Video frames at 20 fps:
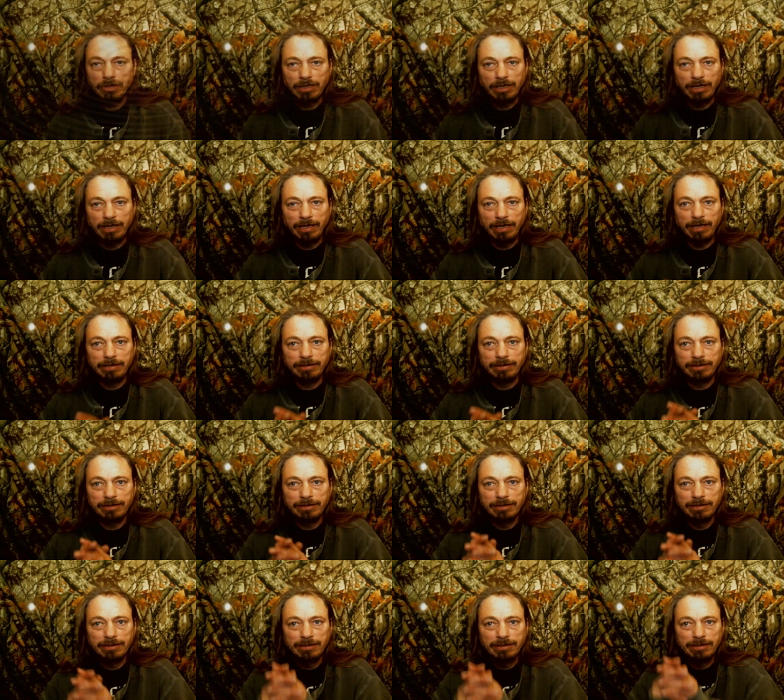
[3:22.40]
And
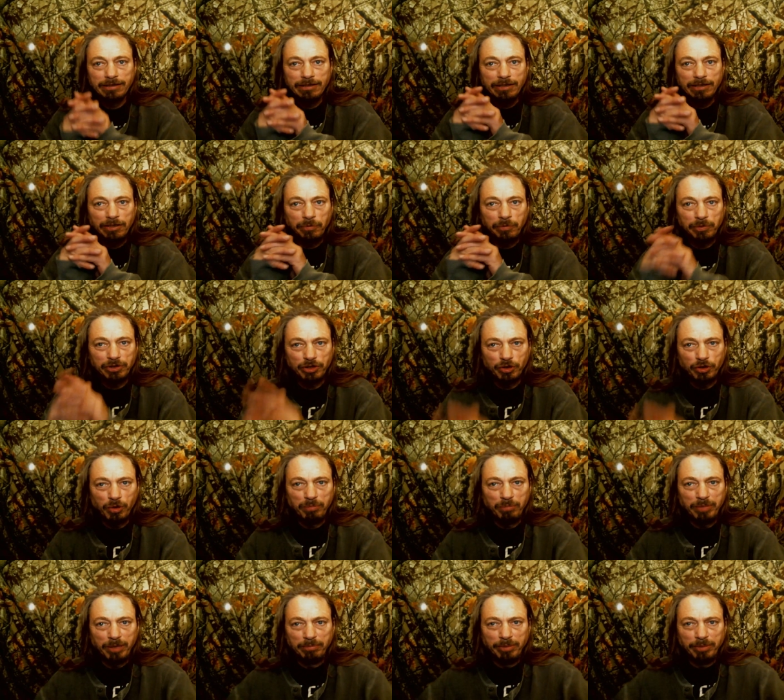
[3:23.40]
just a
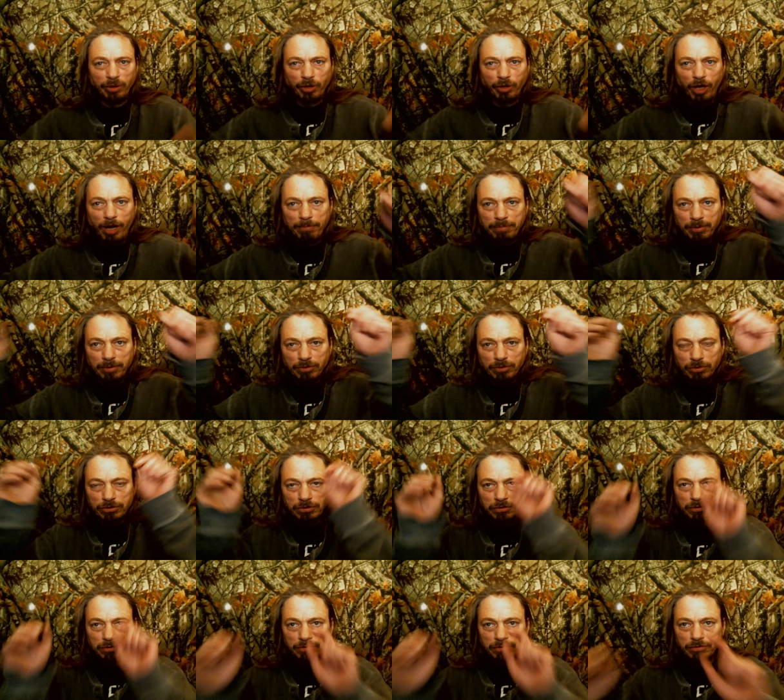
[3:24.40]
big build up.
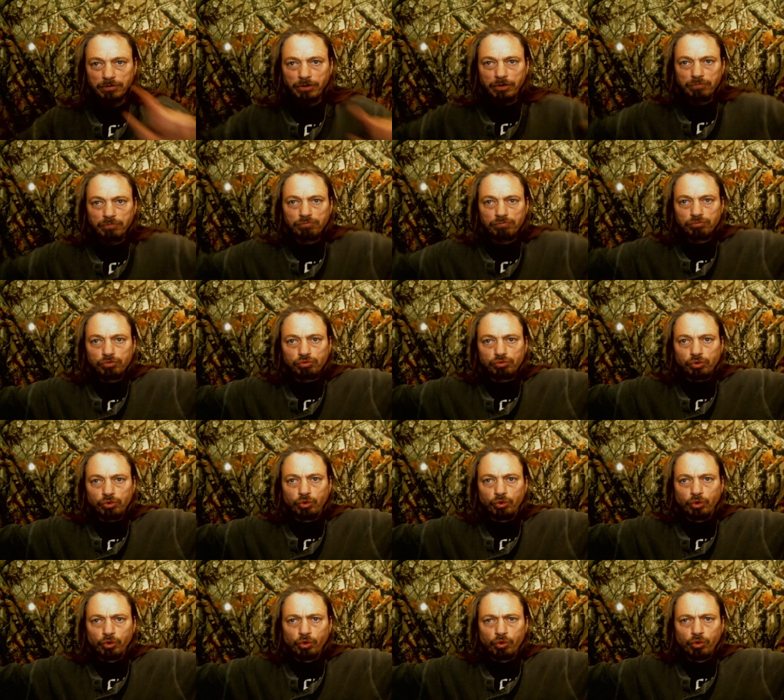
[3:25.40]
Do
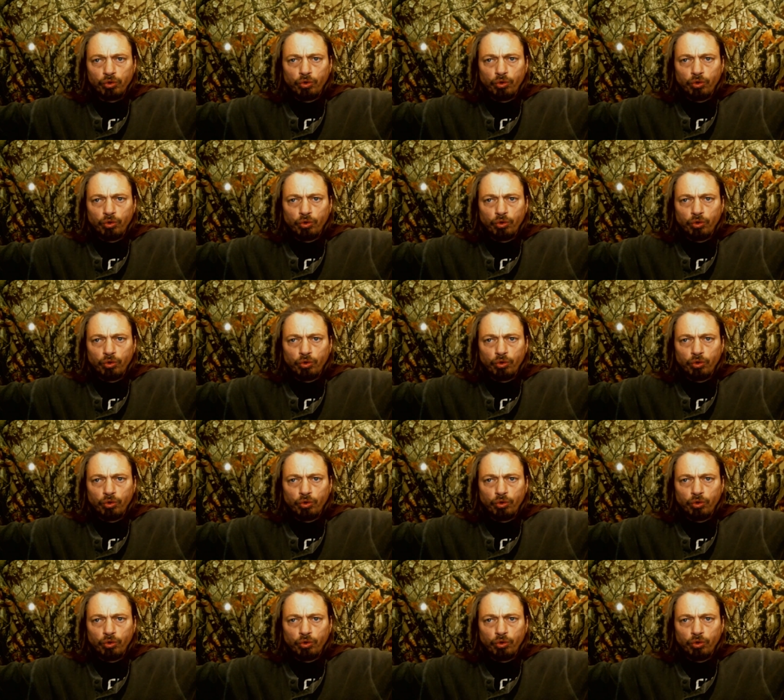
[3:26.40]
do do do.